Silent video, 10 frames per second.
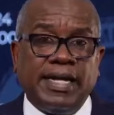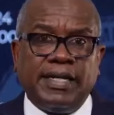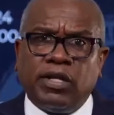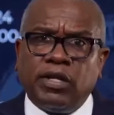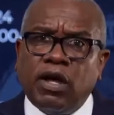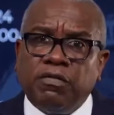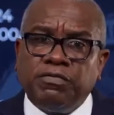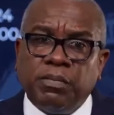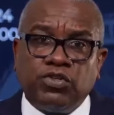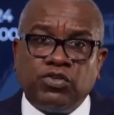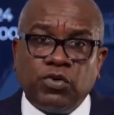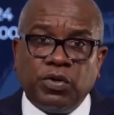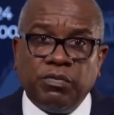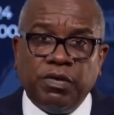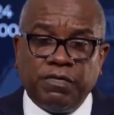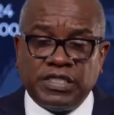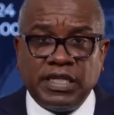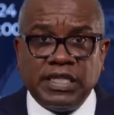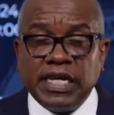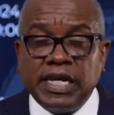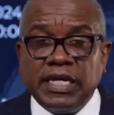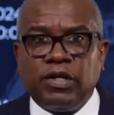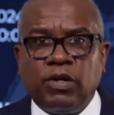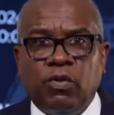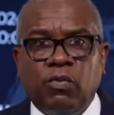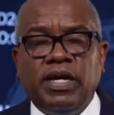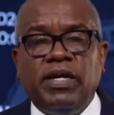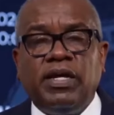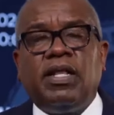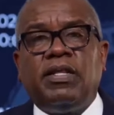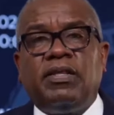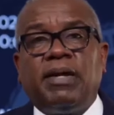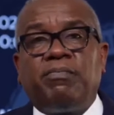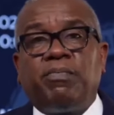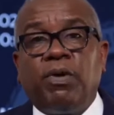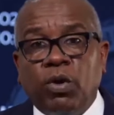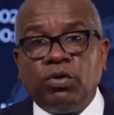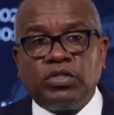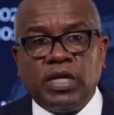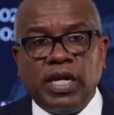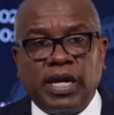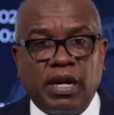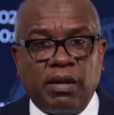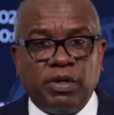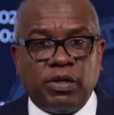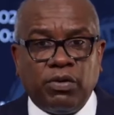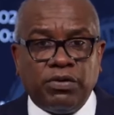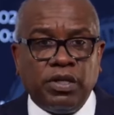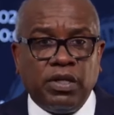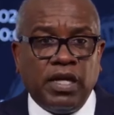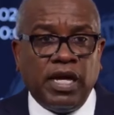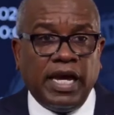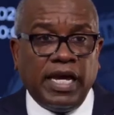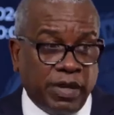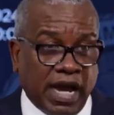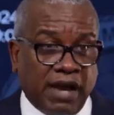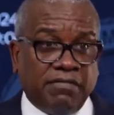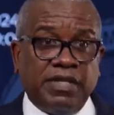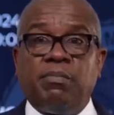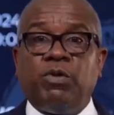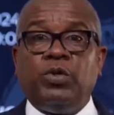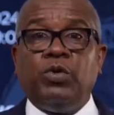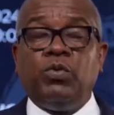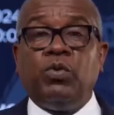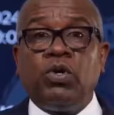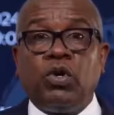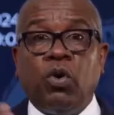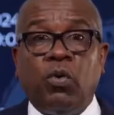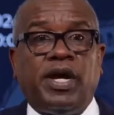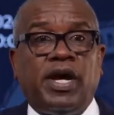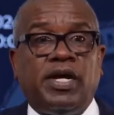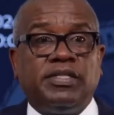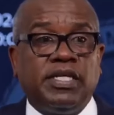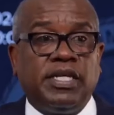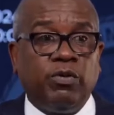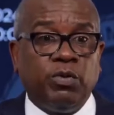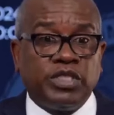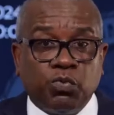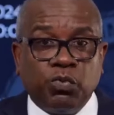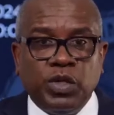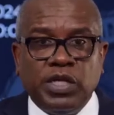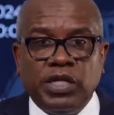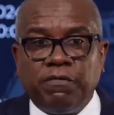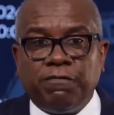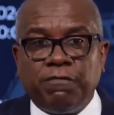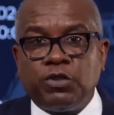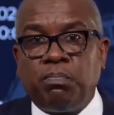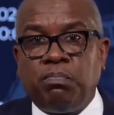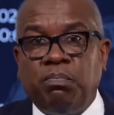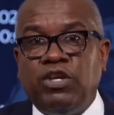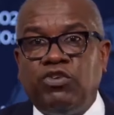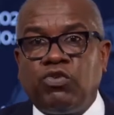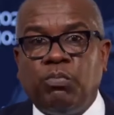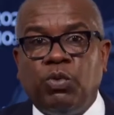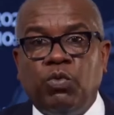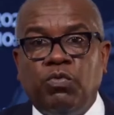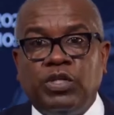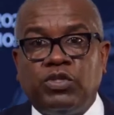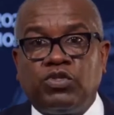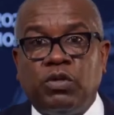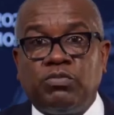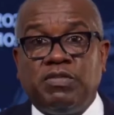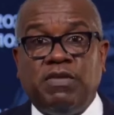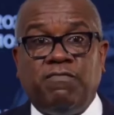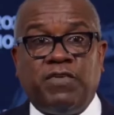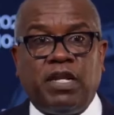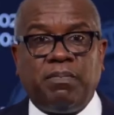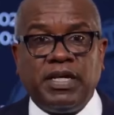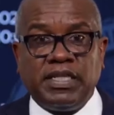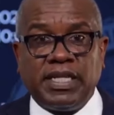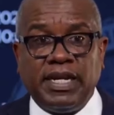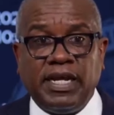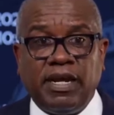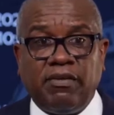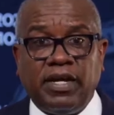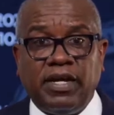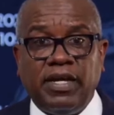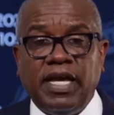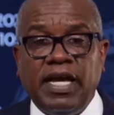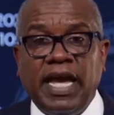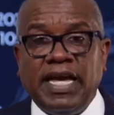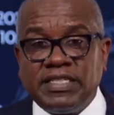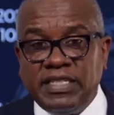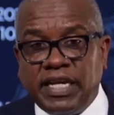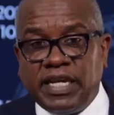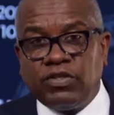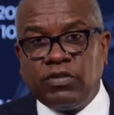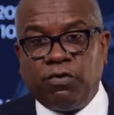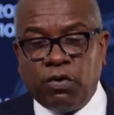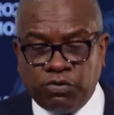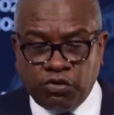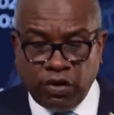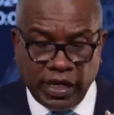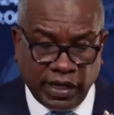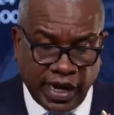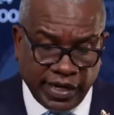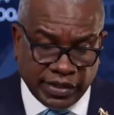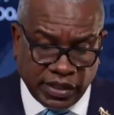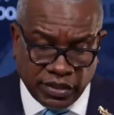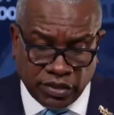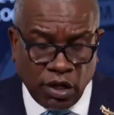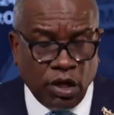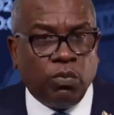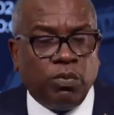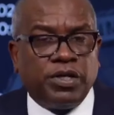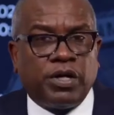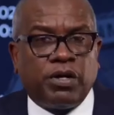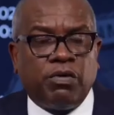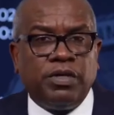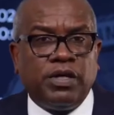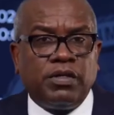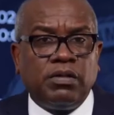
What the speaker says: glove to make sure that we facilitate it in a way that promotes economic growth. And then we have this MOU going on today, which is really the first major move in terms of developing that area and seeking to form trade alliances with our Caribbean